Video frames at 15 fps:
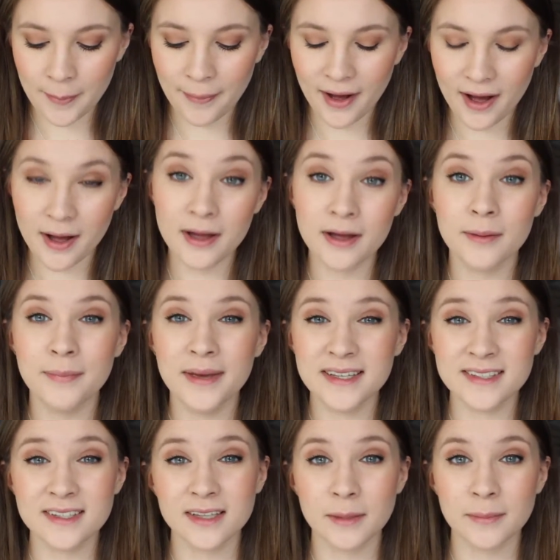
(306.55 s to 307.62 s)
But
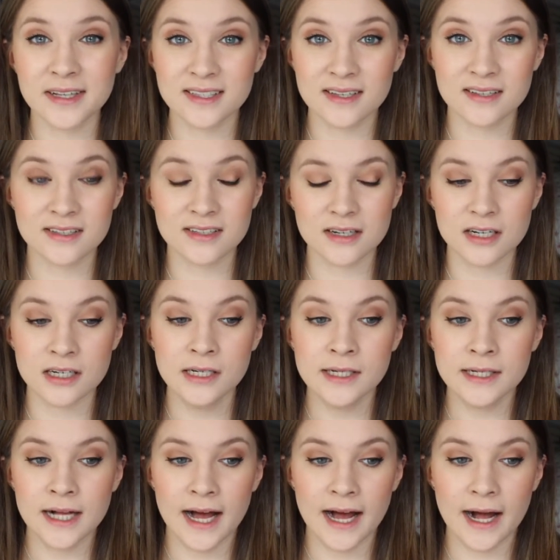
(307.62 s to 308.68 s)
basically my sister,
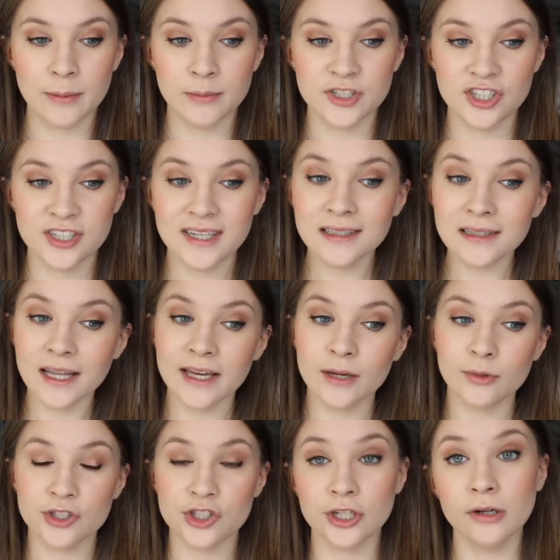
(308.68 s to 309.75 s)
she did like
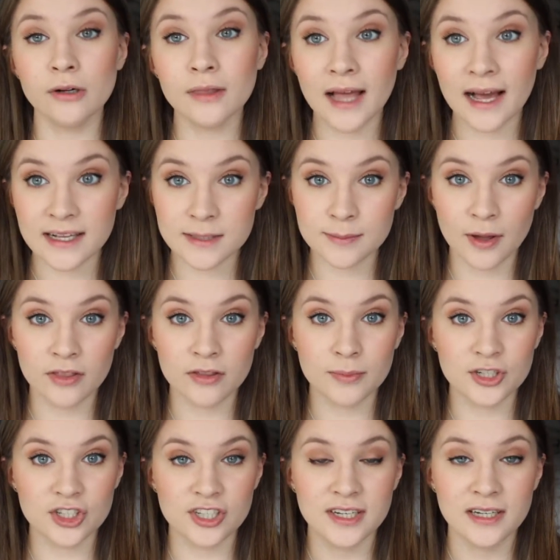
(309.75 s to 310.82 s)
what she got last month,
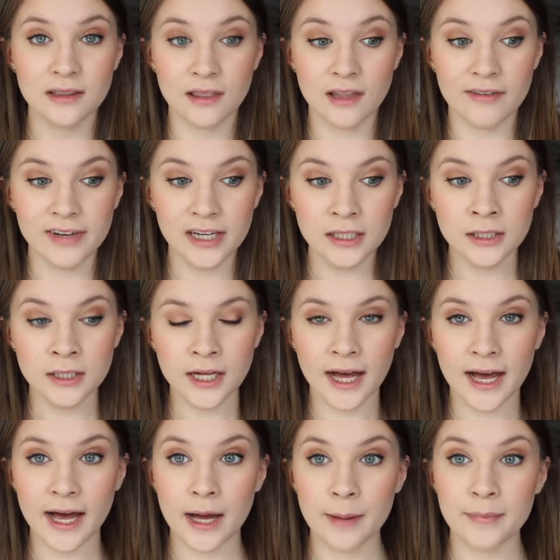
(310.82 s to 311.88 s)
but she didn't love it,
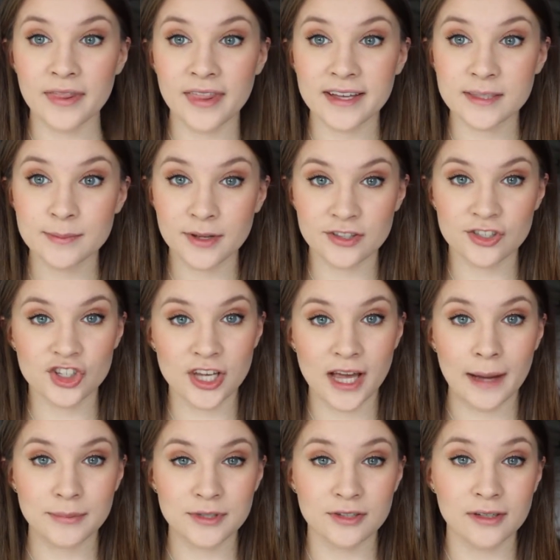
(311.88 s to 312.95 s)
but this month she
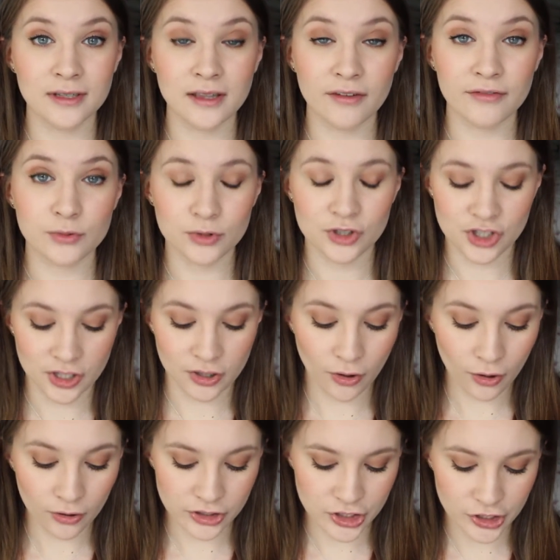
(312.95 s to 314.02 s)
absolutely loved what she
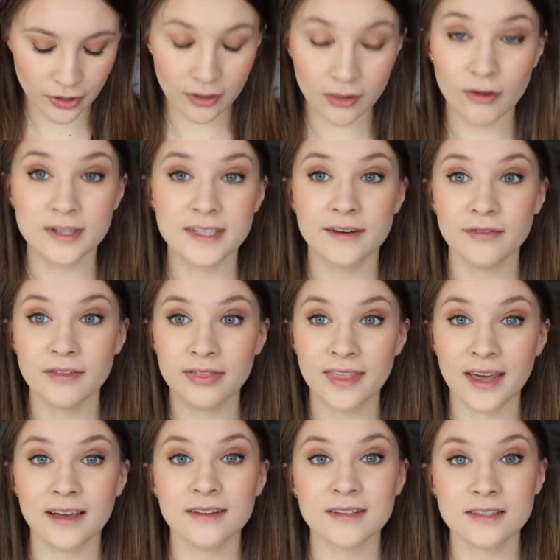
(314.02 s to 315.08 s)
got. She got a lot of different
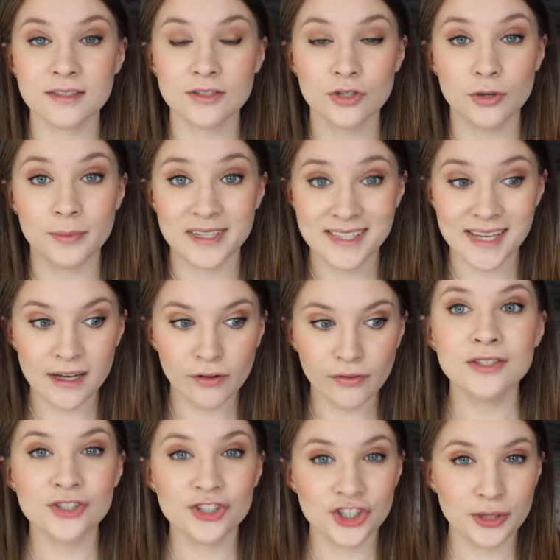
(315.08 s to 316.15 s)
things to myself,
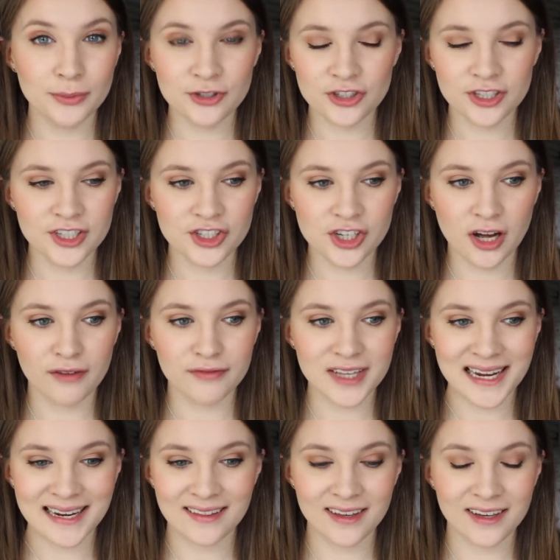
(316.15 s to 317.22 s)
so she was really chuffed.
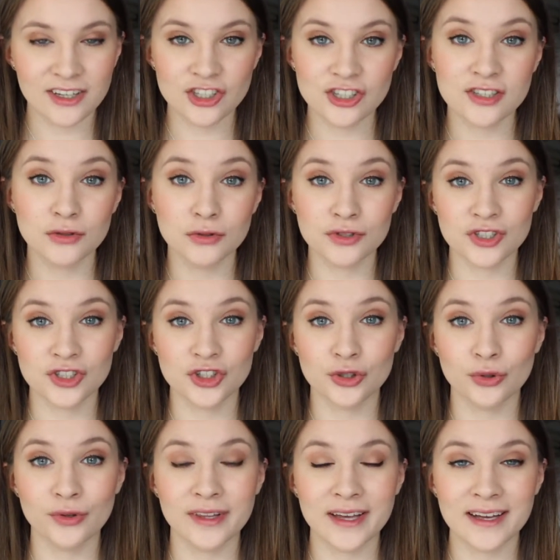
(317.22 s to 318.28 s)
And I think it just goes to
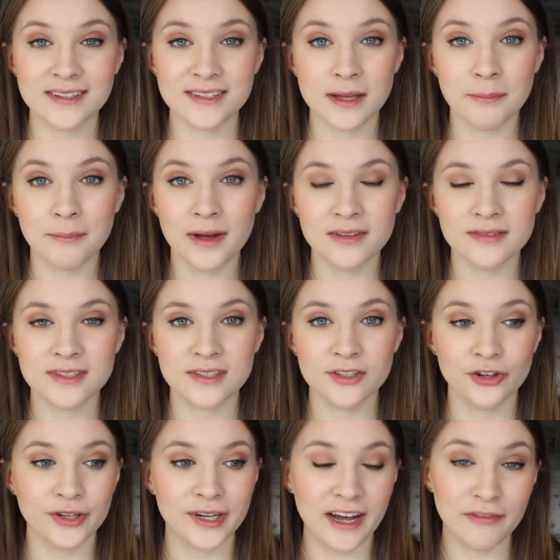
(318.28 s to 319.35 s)
show that some months
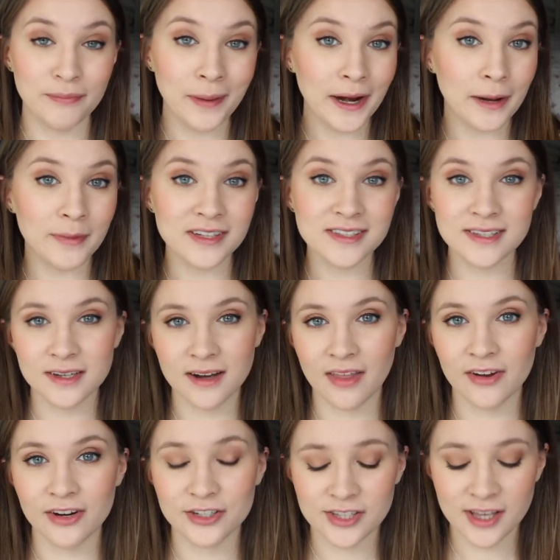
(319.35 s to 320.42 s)
you're going to have better months than
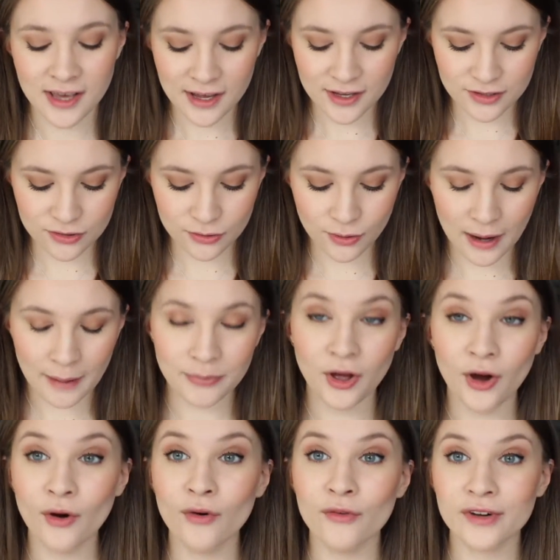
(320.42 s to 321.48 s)
others, so I'm
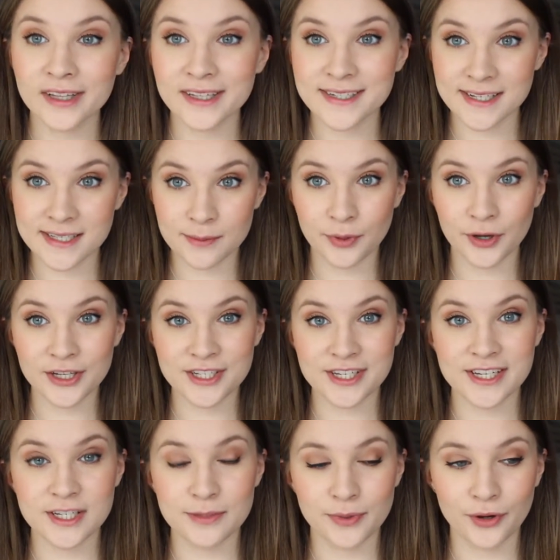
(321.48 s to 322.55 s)
not overly
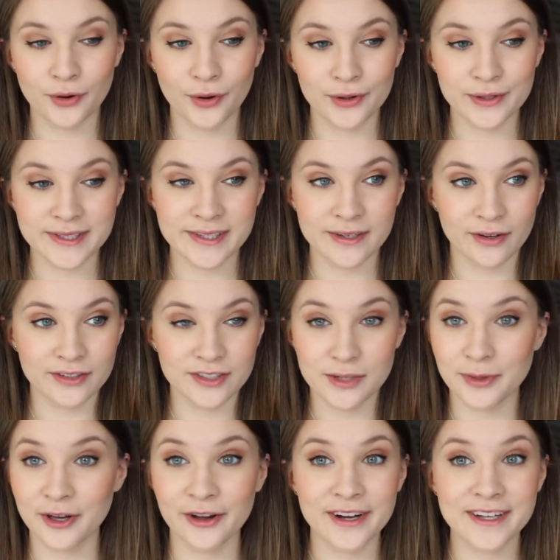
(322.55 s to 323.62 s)
disappointed, because to
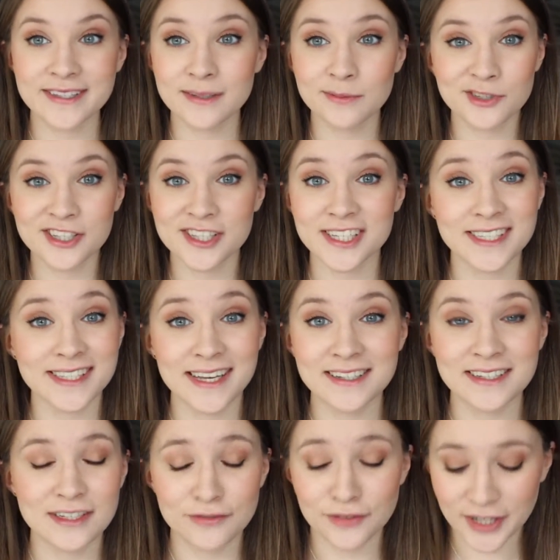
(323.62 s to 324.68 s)
be honest I'm just
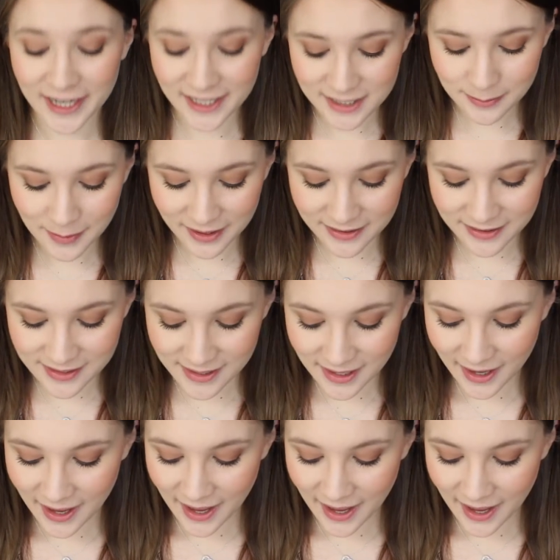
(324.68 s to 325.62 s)
excited for next month's.